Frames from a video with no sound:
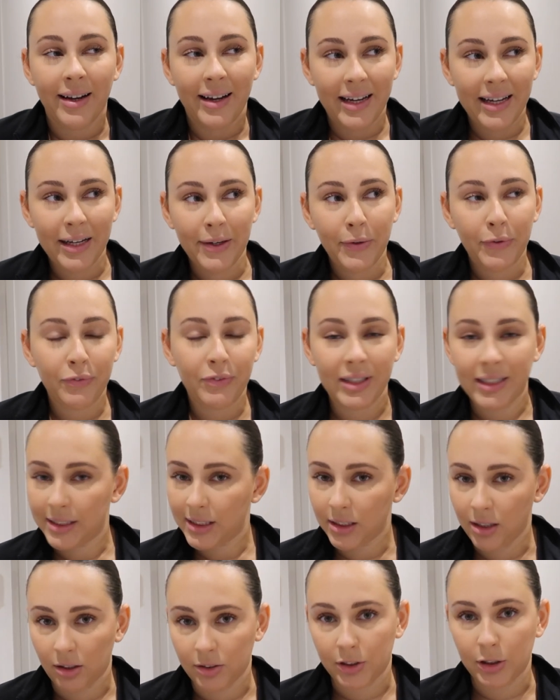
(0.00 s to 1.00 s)
if
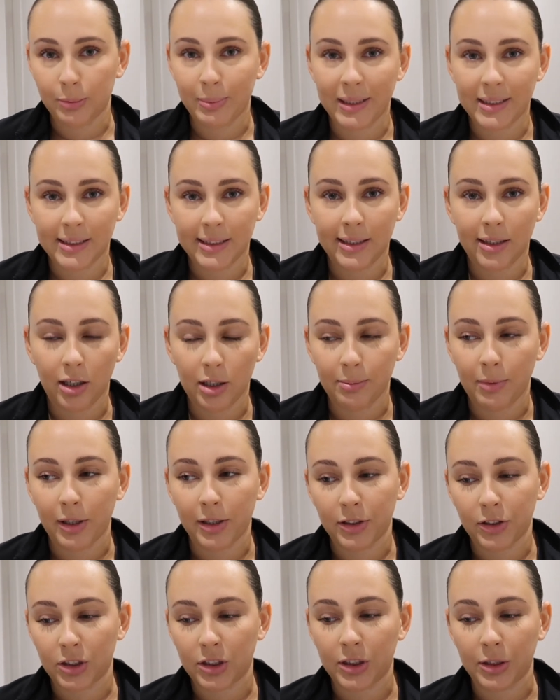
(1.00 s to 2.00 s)
it's not too busy, I
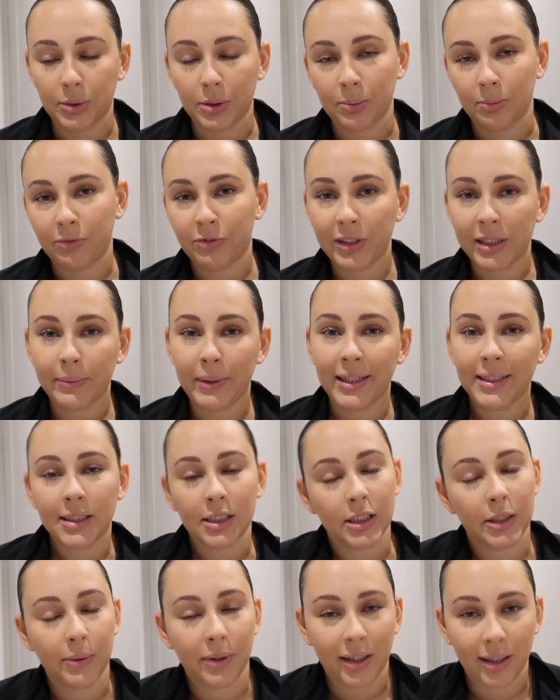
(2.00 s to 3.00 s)
might just do some free weights
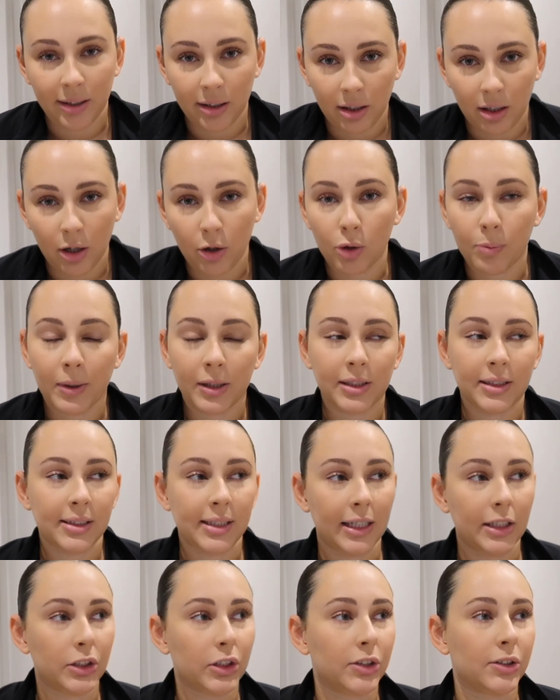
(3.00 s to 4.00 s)
and do like a little lower body
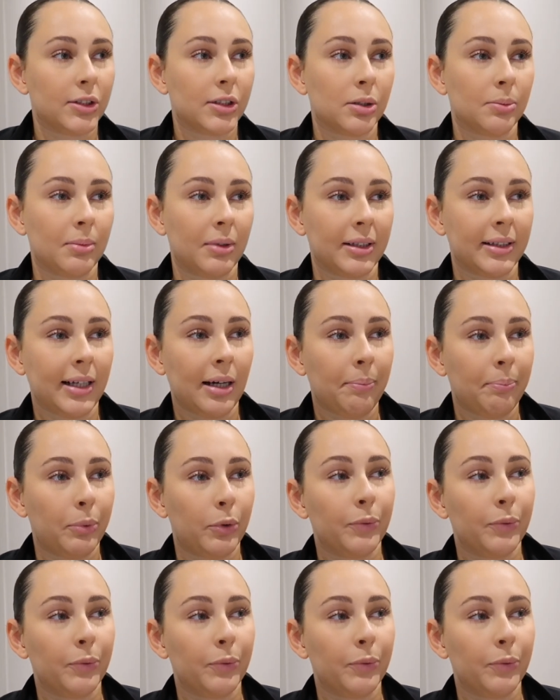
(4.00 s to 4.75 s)
session or something like that.